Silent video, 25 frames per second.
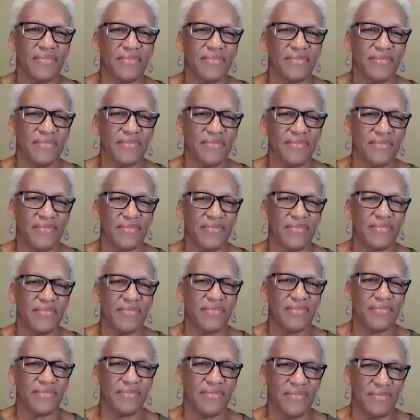
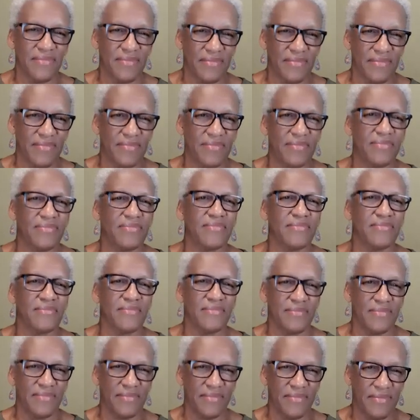
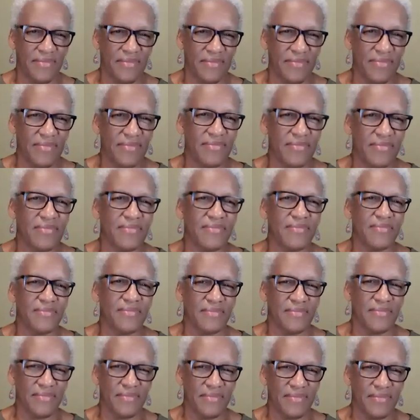
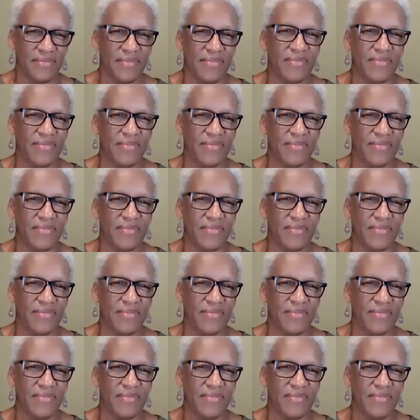This person isn't speaking.